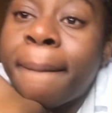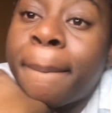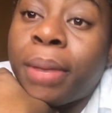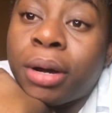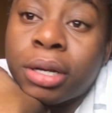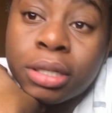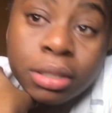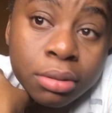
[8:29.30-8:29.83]

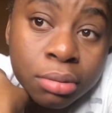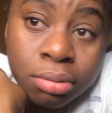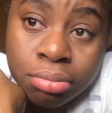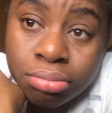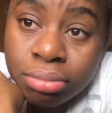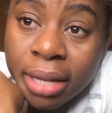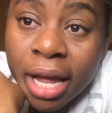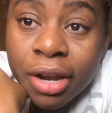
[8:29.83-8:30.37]
But
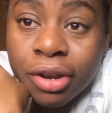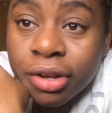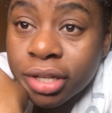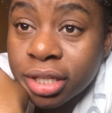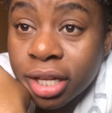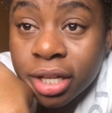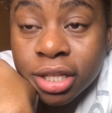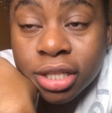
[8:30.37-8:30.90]
that
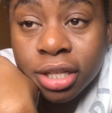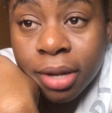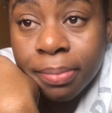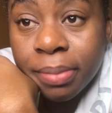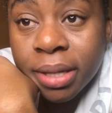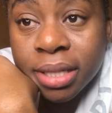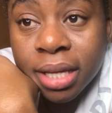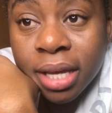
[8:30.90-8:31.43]
does not
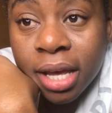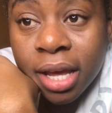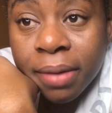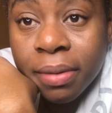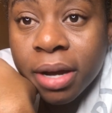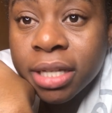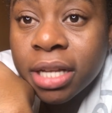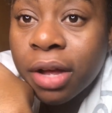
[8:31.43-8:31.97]
stop Petagaye,
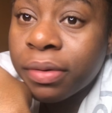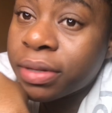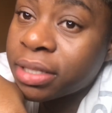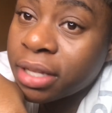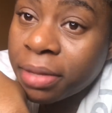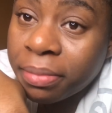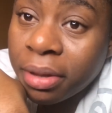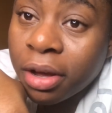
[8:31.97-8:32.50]
because I will
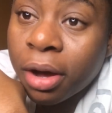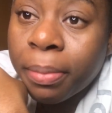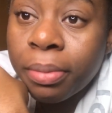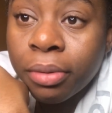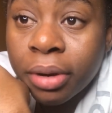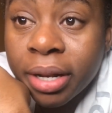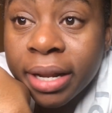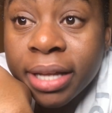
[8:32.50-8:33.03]
still be
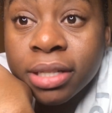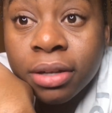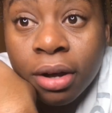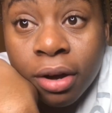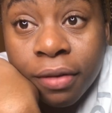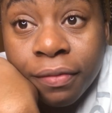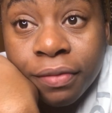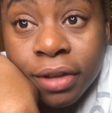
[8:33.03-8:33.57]
uploading as
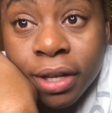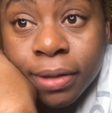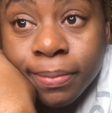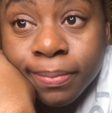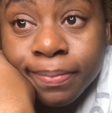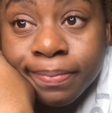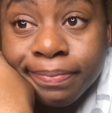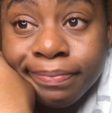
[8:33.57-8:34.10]
often.
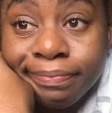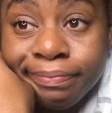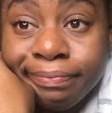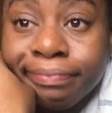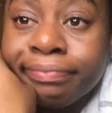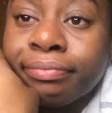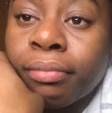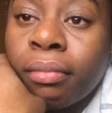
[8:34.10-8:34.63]

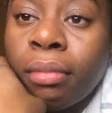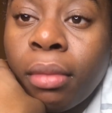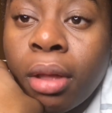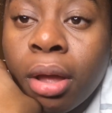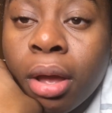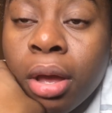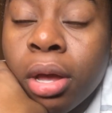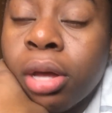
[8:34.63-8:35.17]

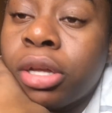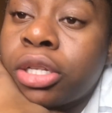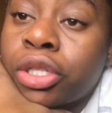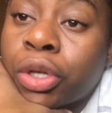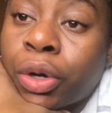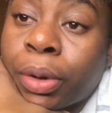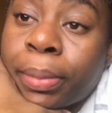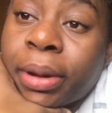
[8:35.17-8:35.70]

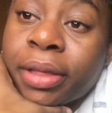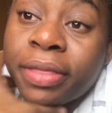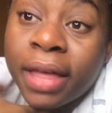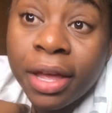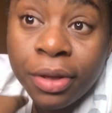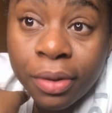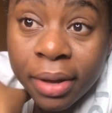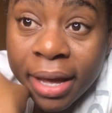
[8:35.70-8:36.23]
So, but
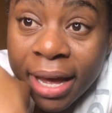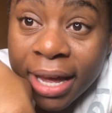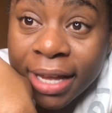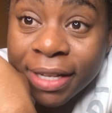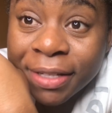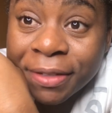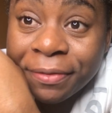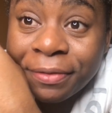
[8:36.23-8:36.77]
thank you
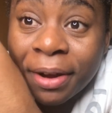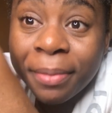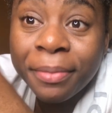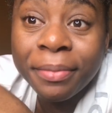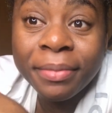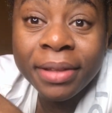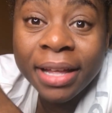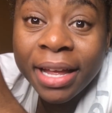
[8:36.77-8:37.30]
guys
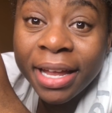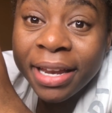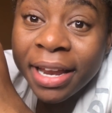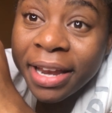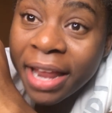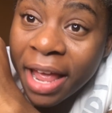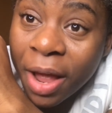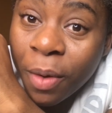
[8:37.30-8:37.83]
from
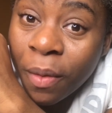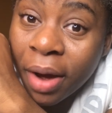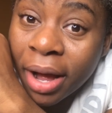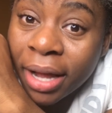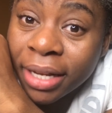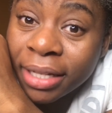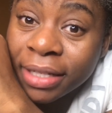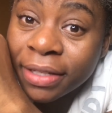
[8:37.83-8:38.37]
the day
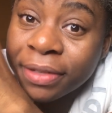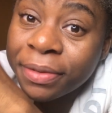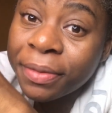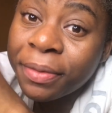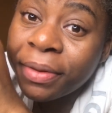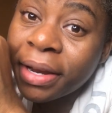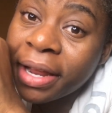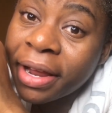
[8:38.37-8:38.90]
one.
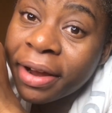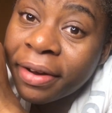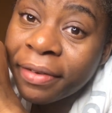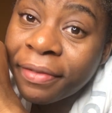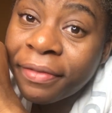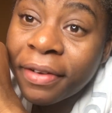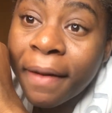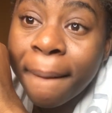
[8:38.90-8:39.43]
We're there
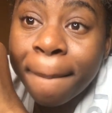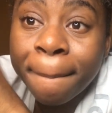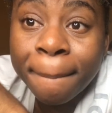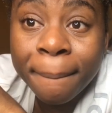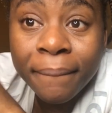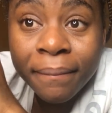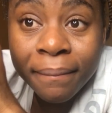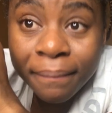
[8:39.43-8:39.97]
from
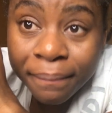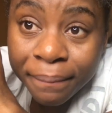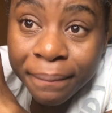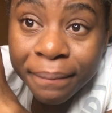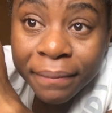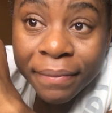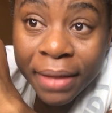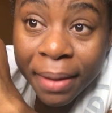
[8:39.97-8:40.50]

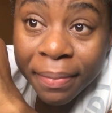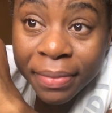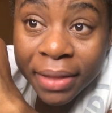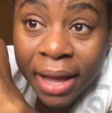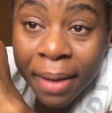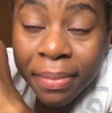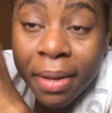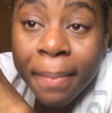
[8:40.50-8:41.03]
them
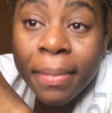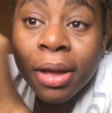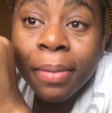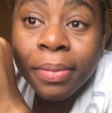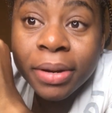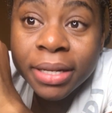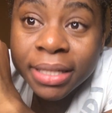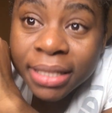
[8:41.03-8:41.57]
time they're big
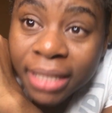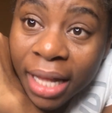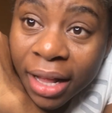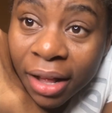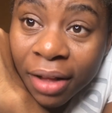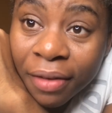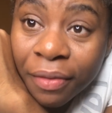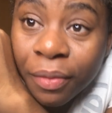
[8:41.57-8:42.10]
up on
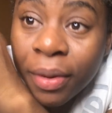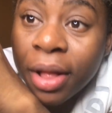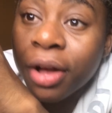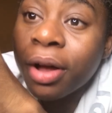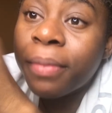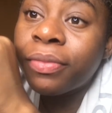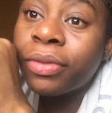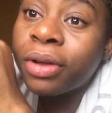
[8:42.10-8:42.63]
yourself.
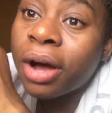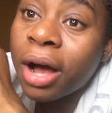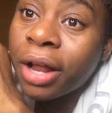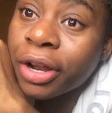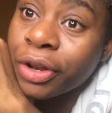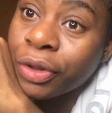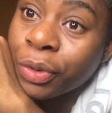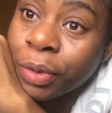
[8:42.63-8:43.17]
Welcome to all
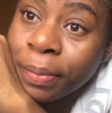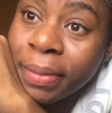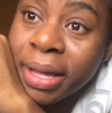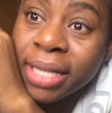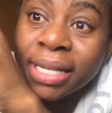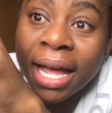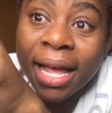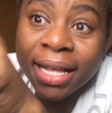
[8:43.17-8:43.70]
the
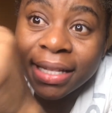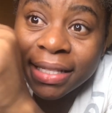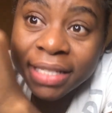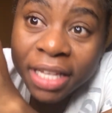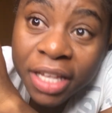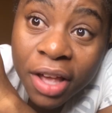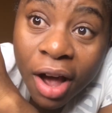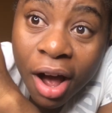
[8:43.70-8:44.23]
newbies. I
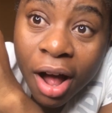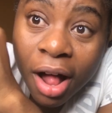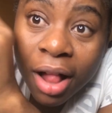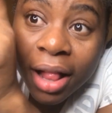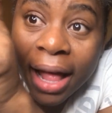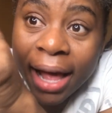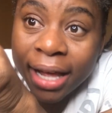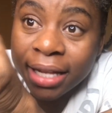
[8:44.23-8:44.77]
see
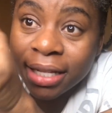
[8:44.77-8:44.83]
y'all.